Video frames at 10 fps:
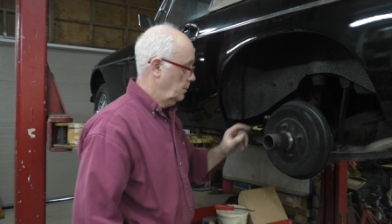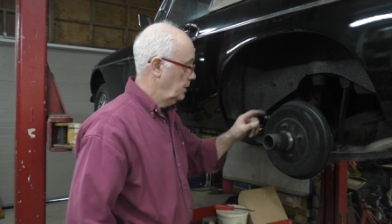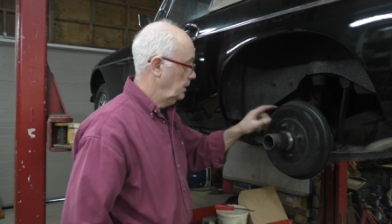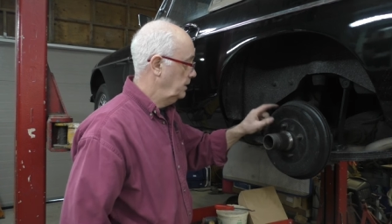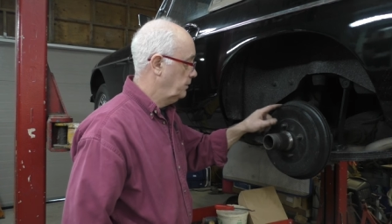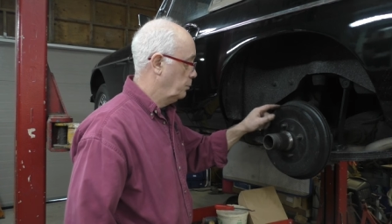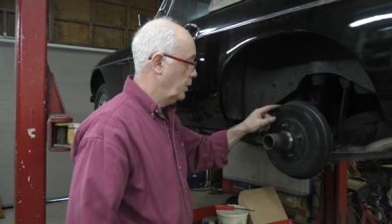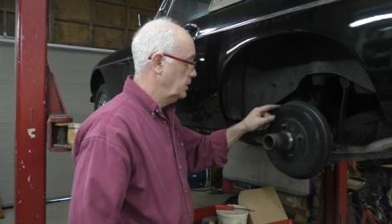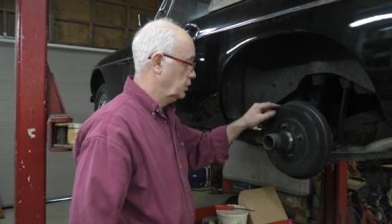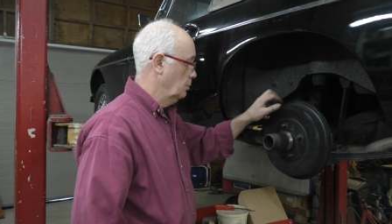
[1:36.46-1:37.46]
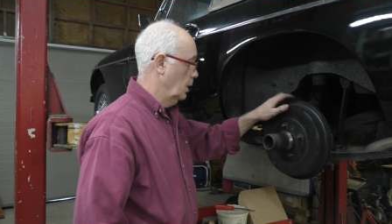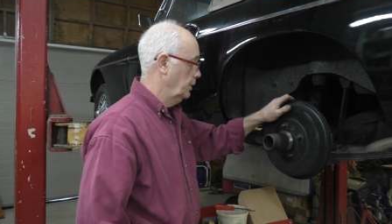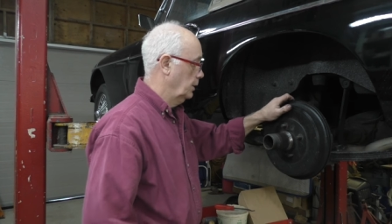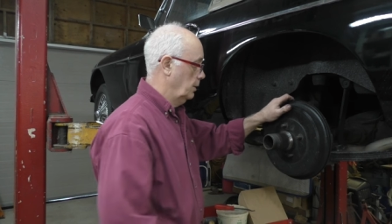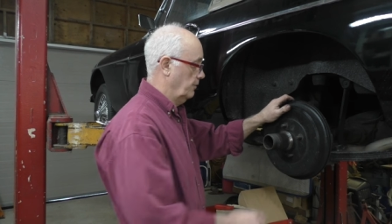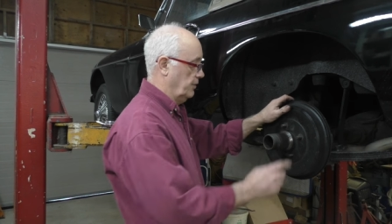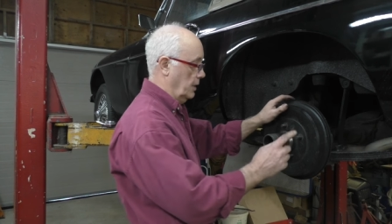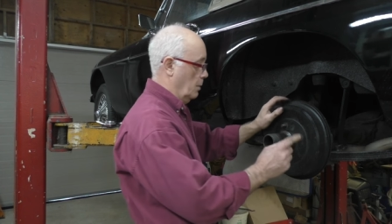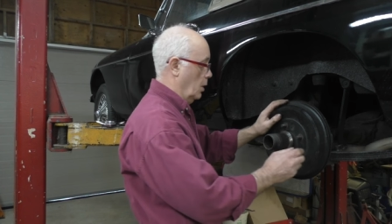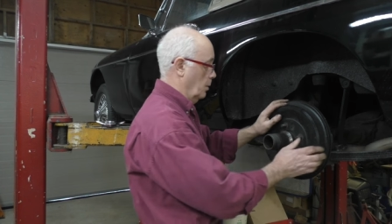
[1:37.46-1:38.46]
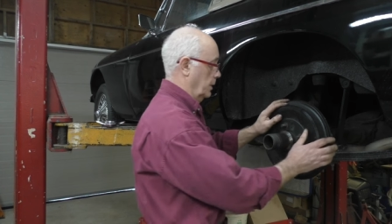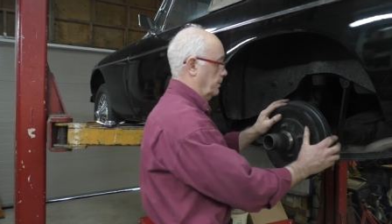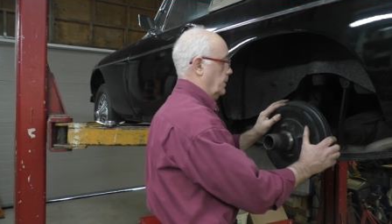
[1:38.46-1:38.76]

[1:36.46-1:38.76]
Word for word: going to leave the brake drum on for the moment